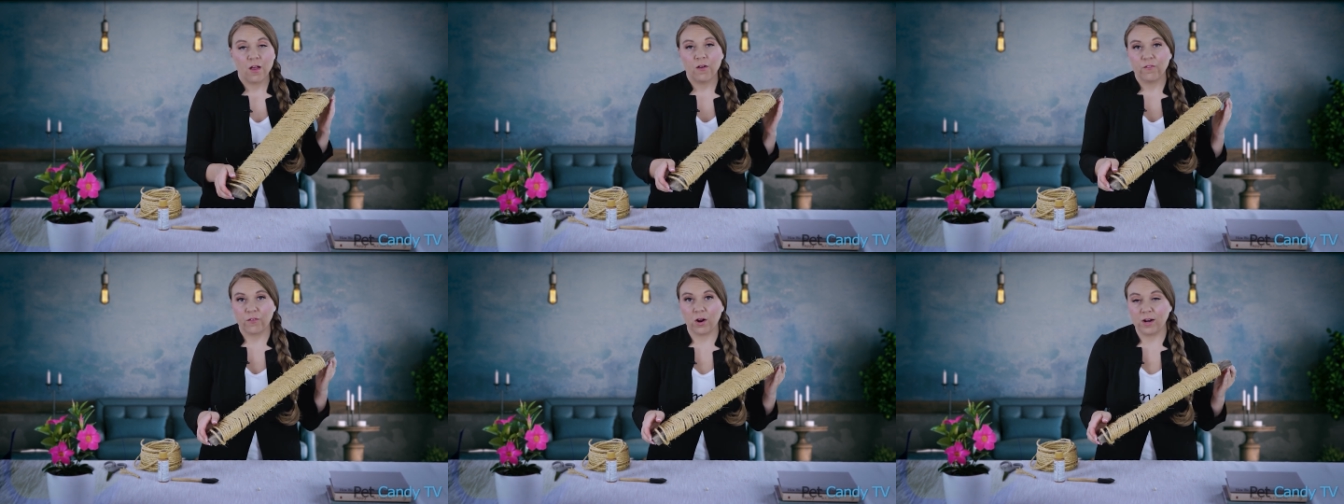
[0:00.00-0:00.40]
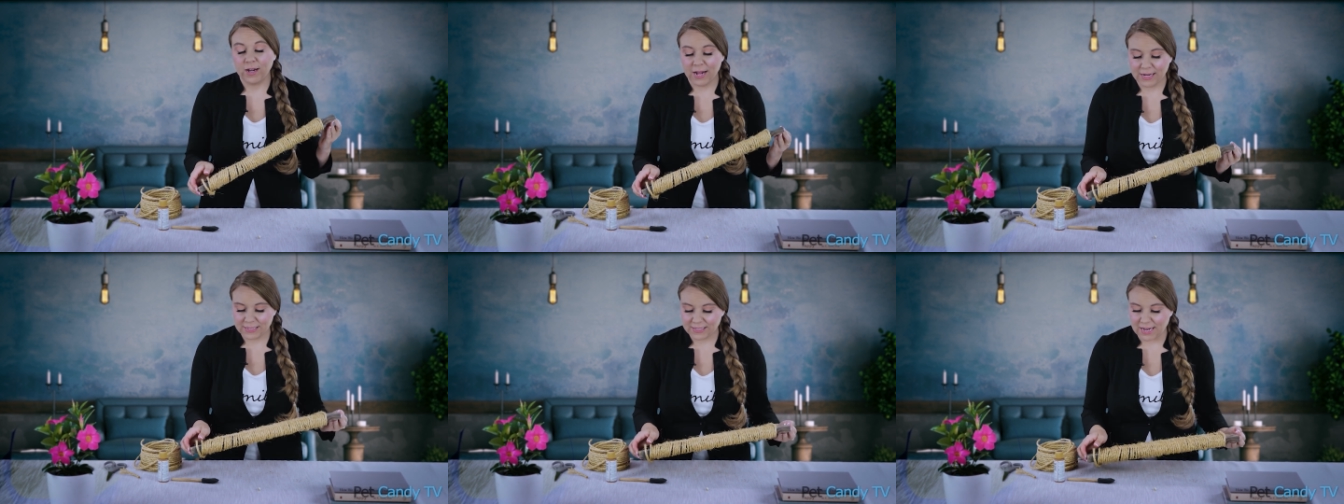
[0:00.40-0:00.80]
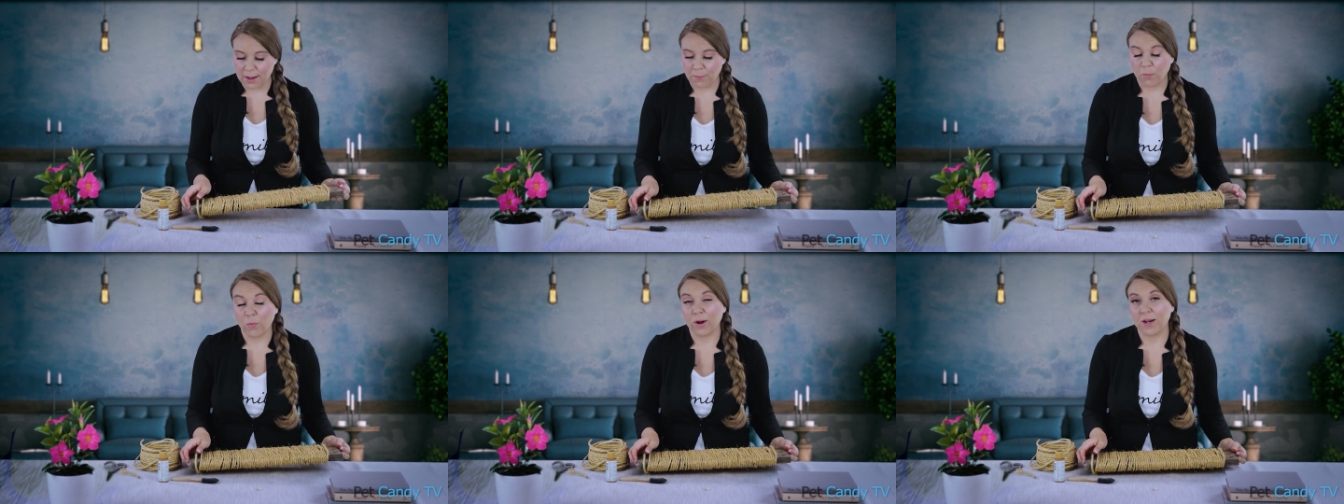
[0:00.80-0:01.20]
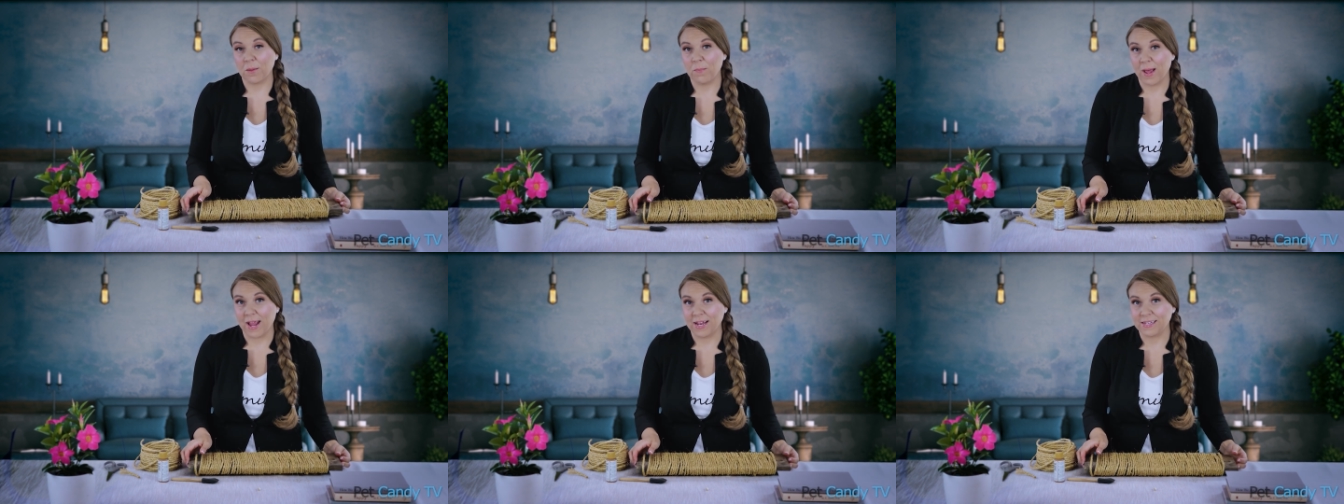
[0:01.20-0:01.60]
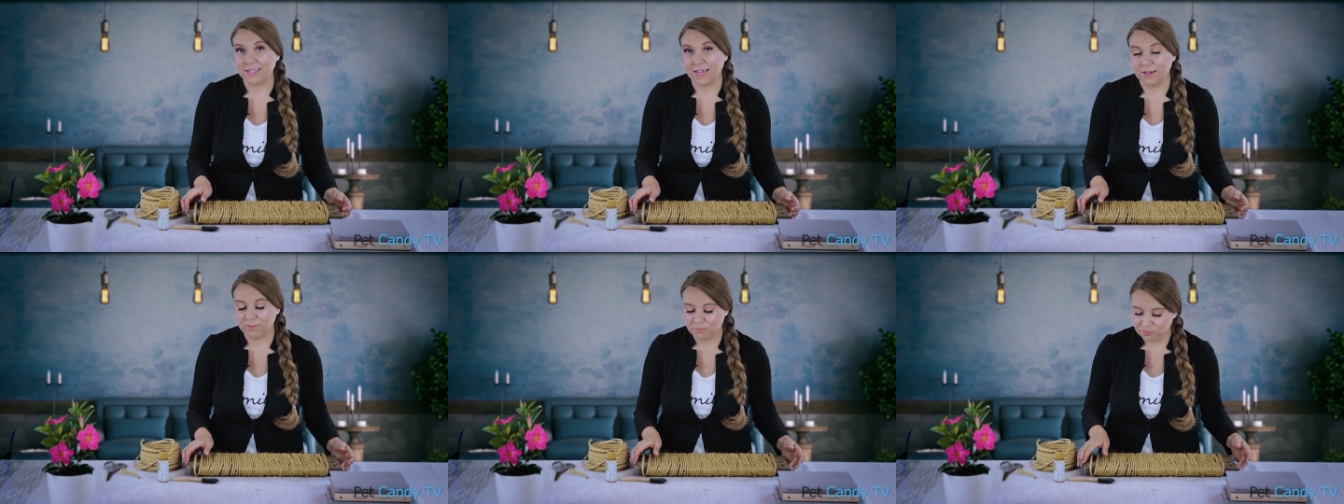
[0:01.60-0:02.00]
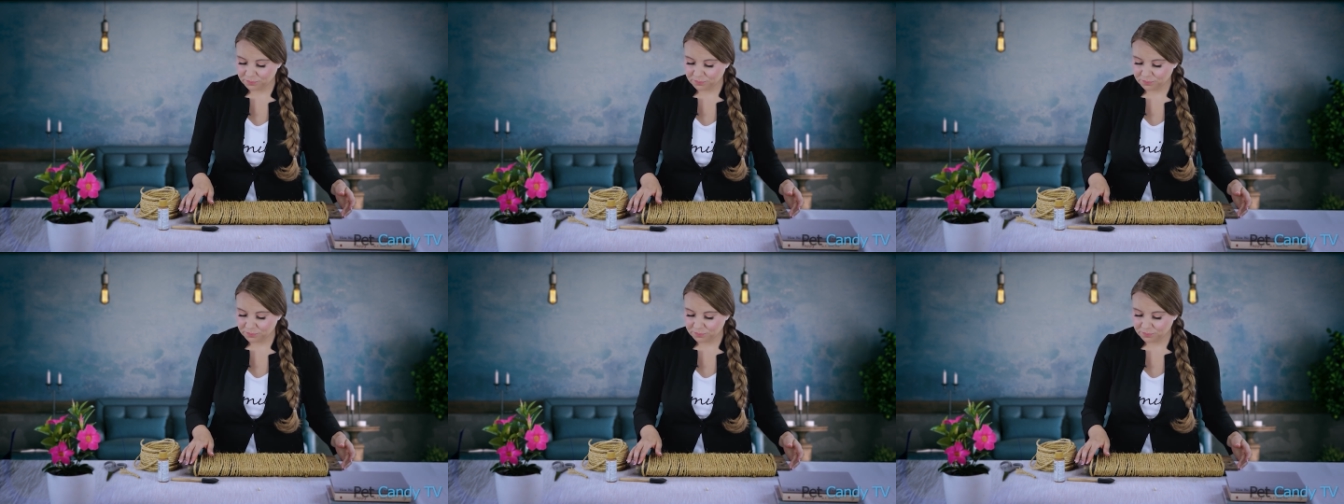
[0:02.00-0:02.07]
For our next step, we're gonna paint it.